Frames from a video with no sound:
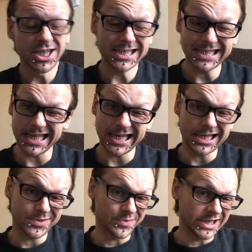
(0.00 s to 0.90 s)
just because I think
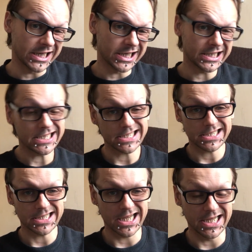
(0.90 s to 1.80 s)
it's really
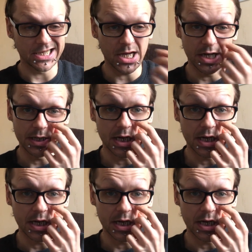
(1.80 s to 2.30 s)
nice and